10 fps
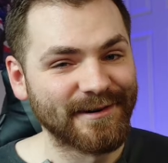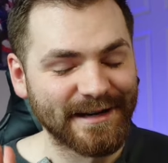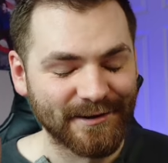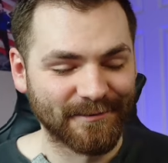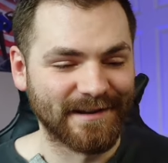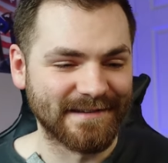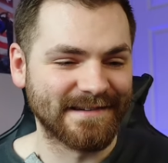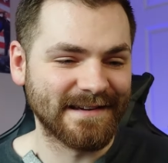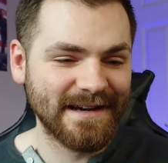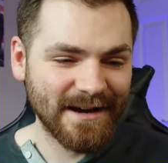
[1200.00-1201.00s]
really good
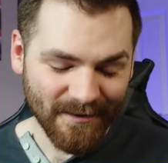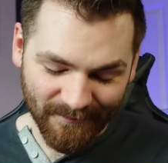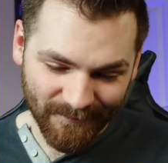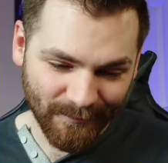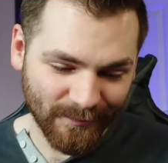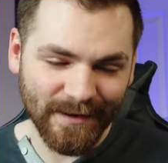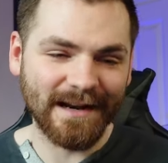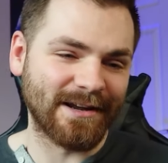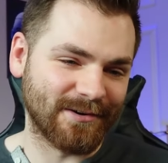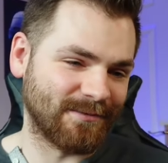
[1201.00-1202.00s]
ones.
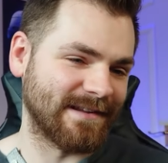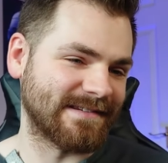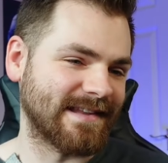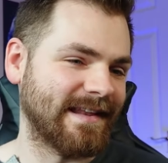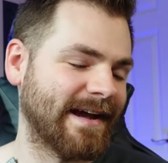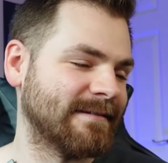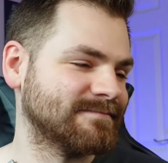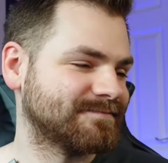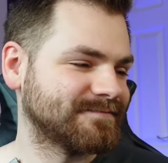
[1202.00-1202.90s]
Really good ones today.